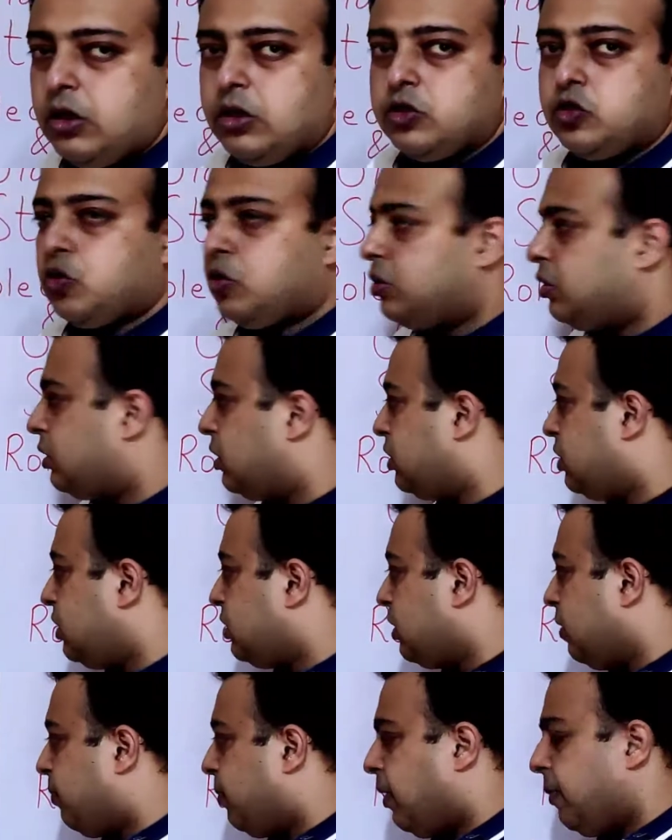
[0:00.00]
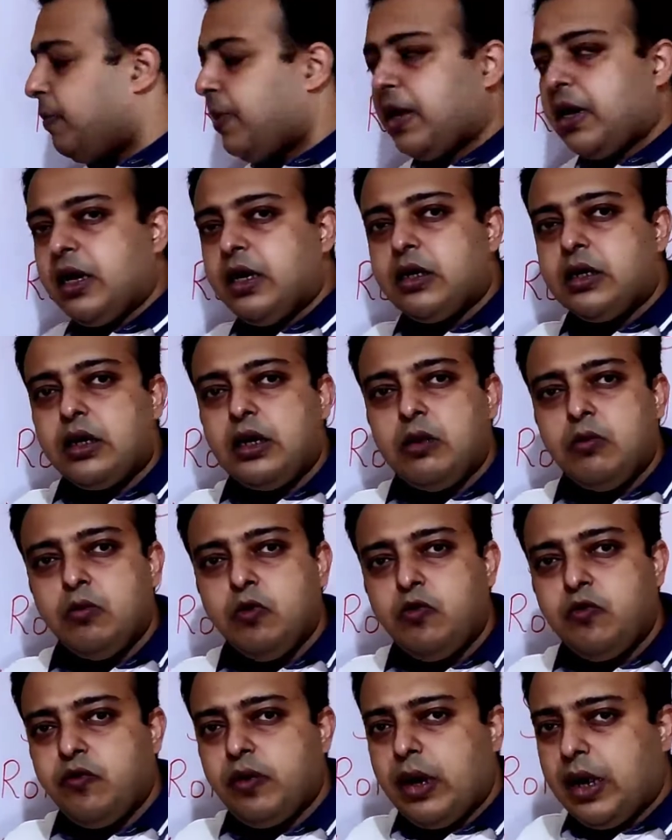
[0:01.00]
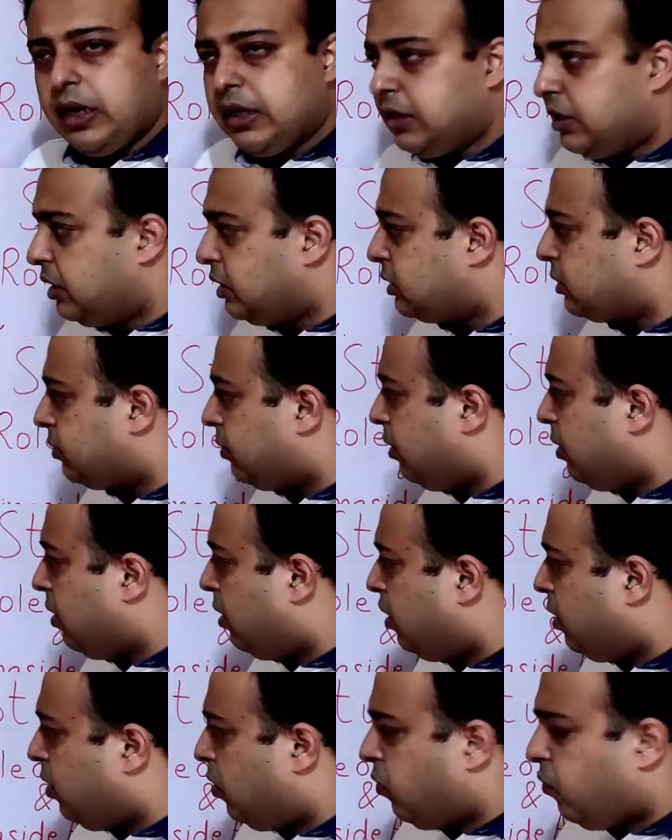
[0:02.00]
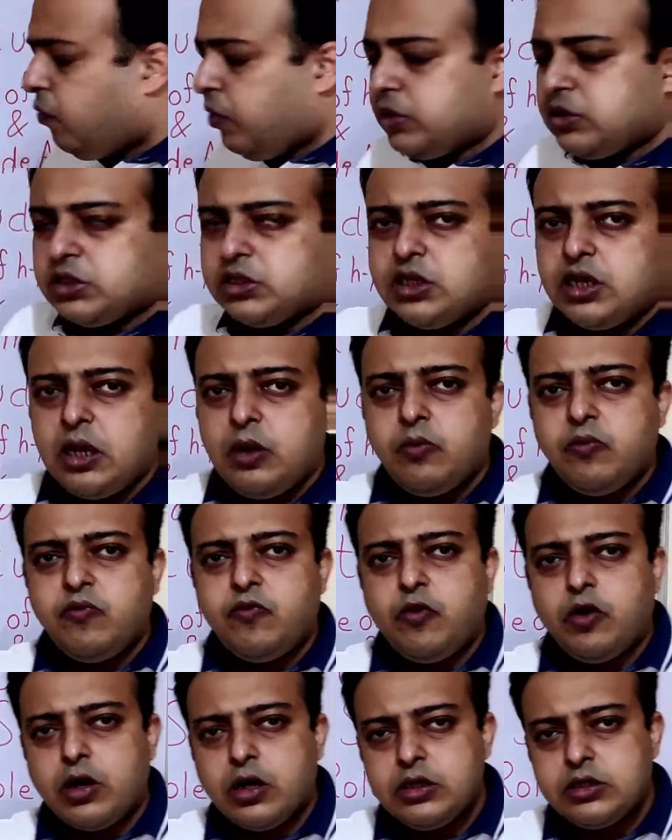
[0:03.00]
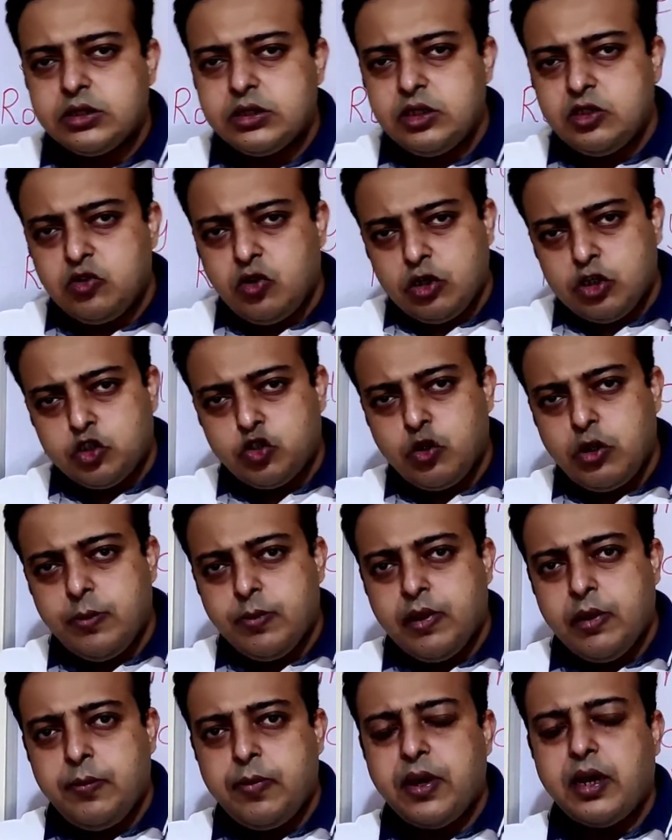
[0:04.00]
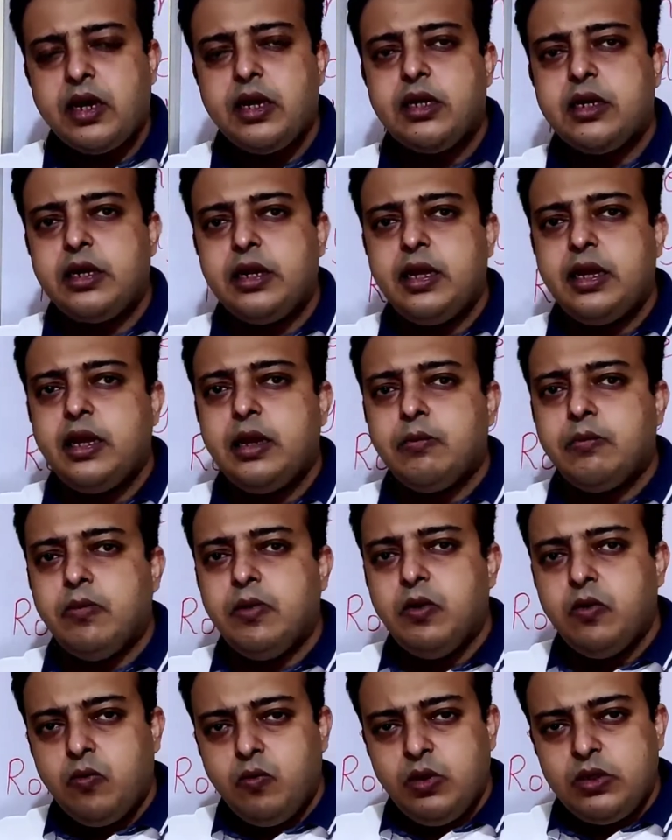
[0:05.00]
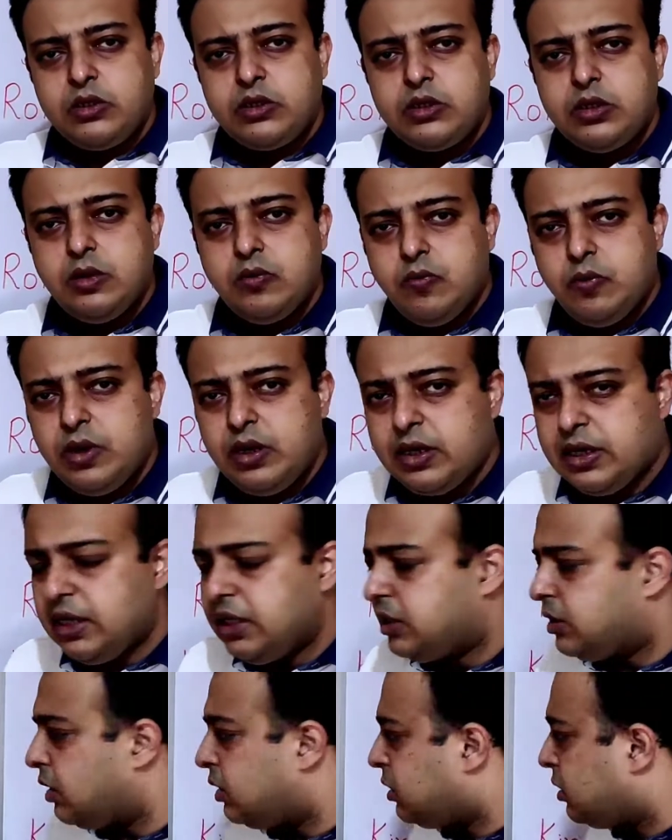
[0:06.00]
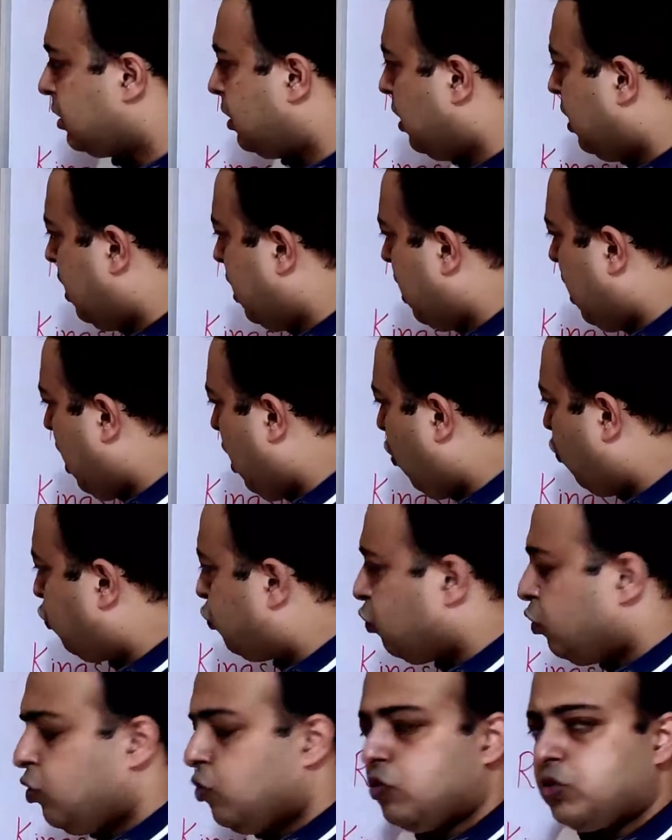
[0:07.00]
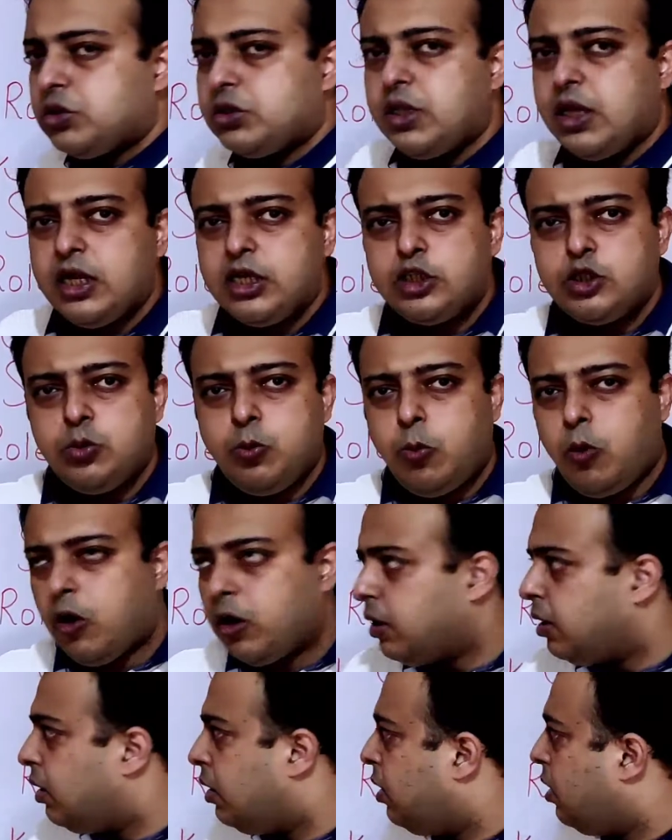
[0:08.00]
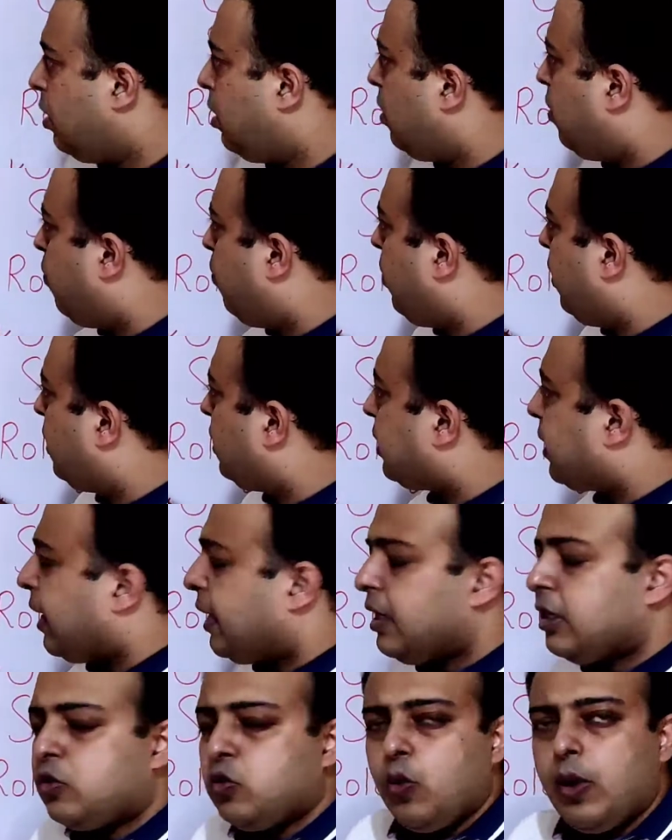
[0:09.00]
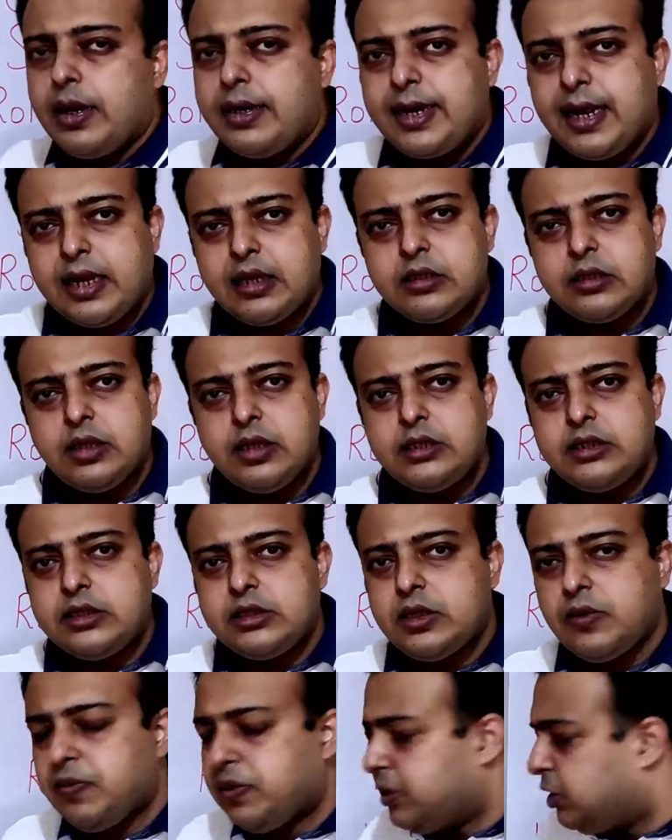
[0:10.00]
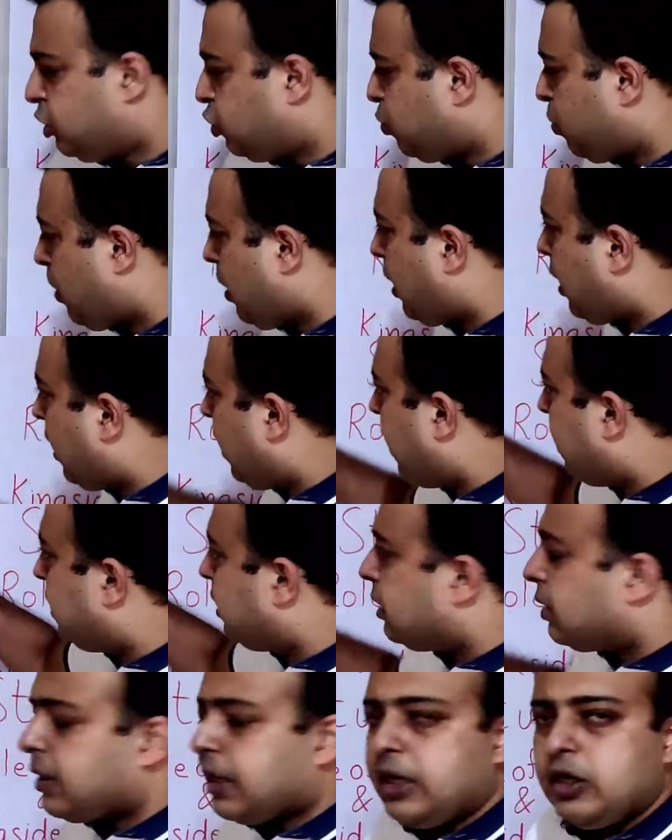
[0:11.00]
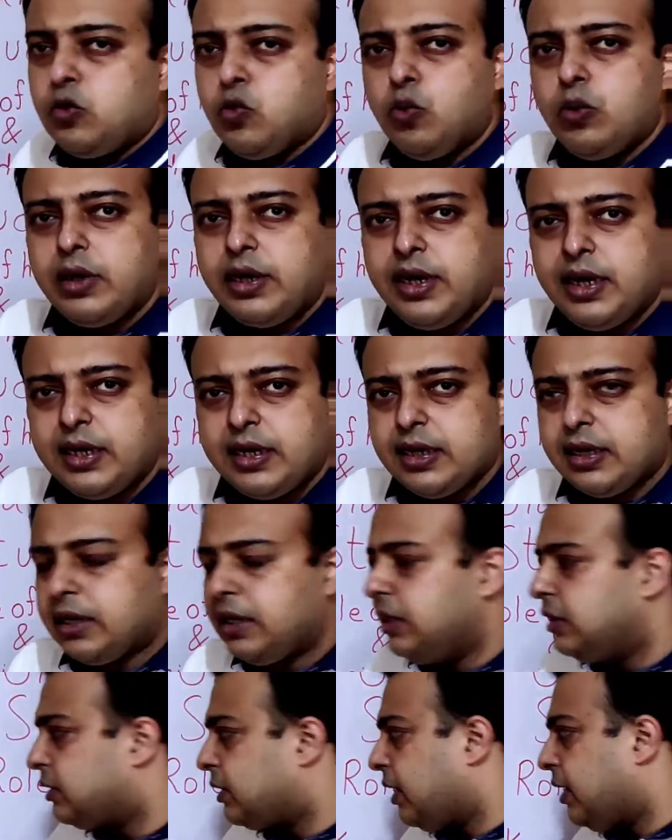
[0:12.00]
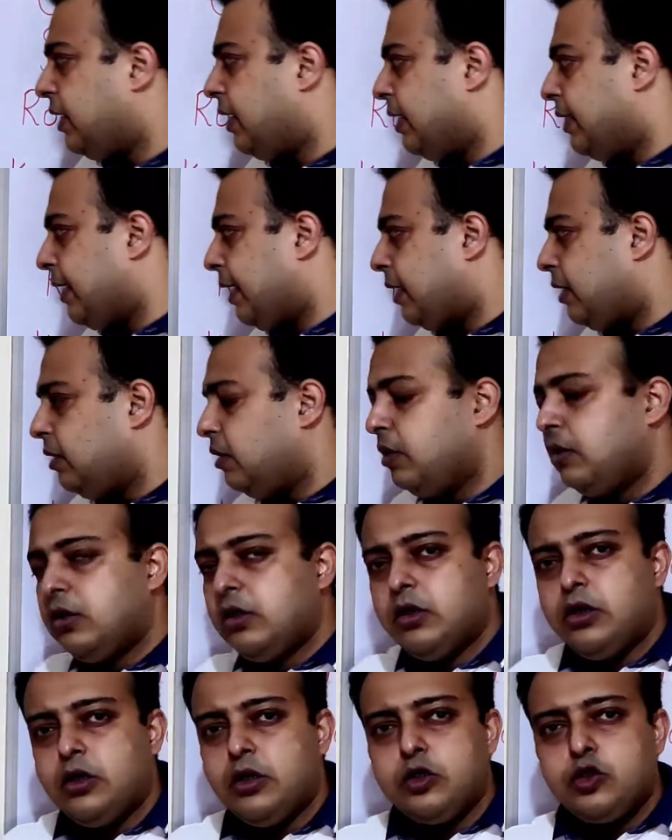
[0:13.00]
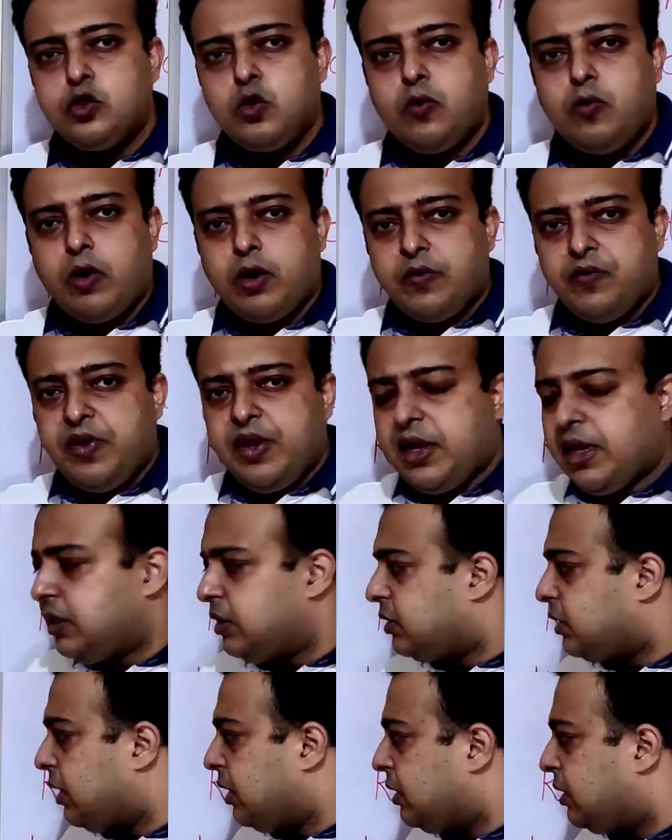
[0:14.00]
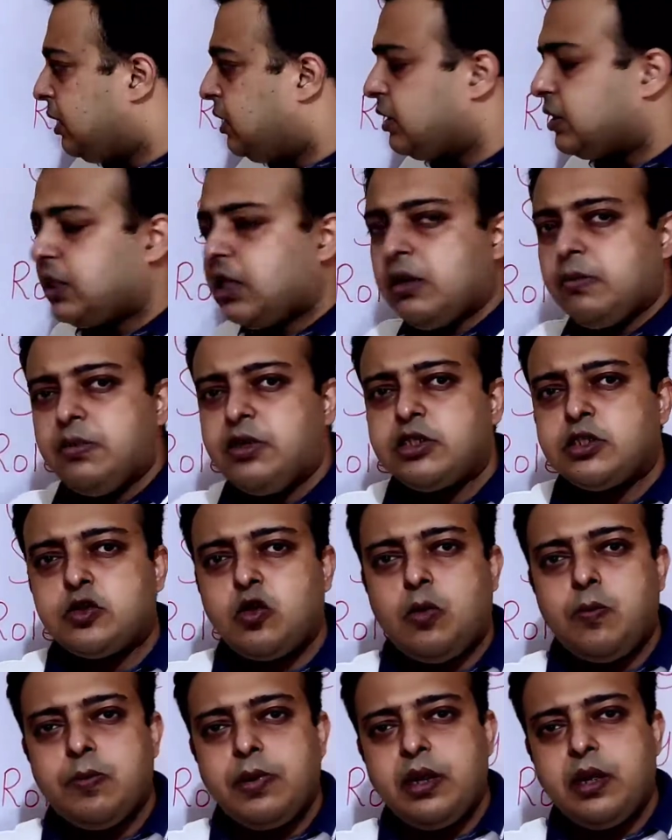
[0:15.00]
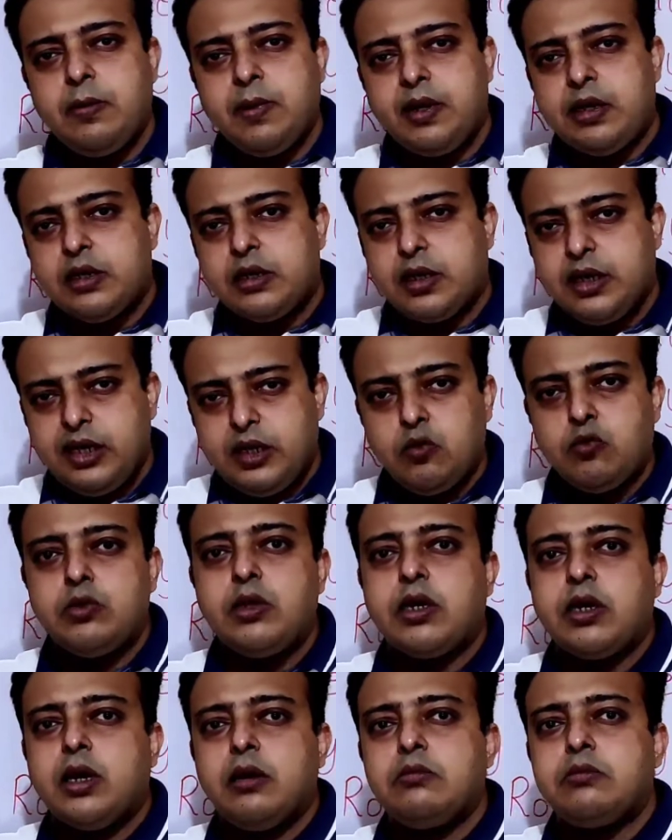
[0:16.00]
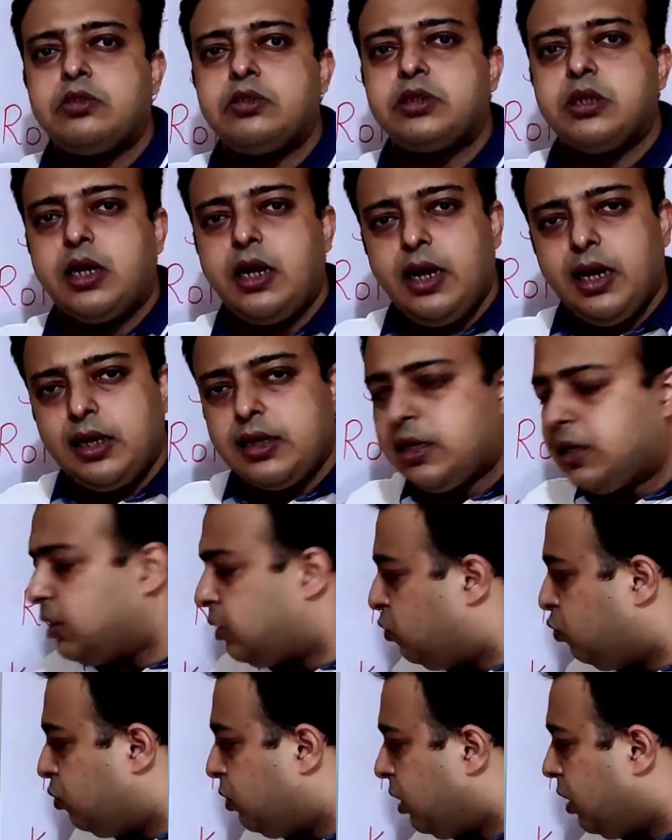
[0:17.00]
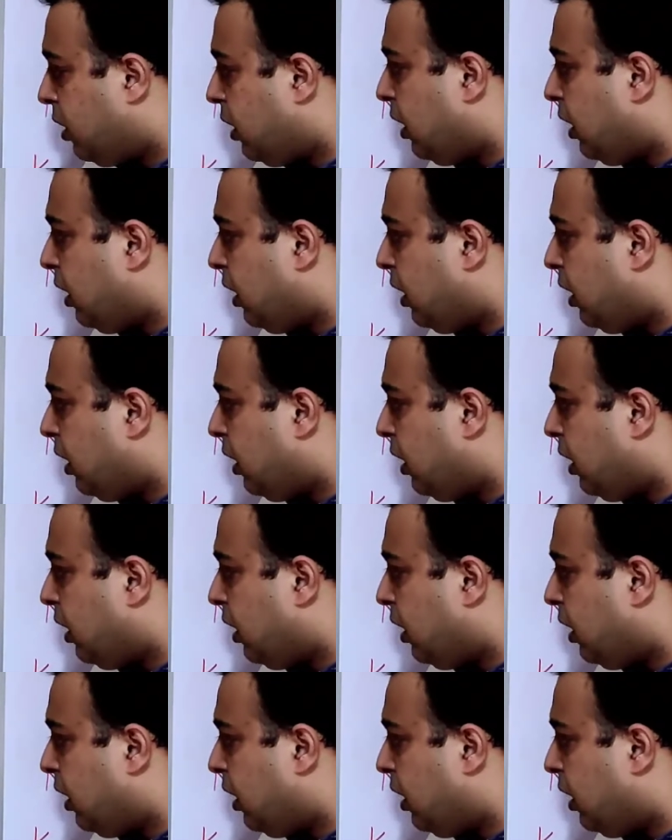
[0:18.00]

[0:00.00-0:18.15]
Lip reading: So this is a preparatory move, and this first game for us is also a preparatory game which will teach us how to use the h-pawn when trying to attack the h7 square and try to create a kingside attack. So what we can say, this game is complementary to the games related to the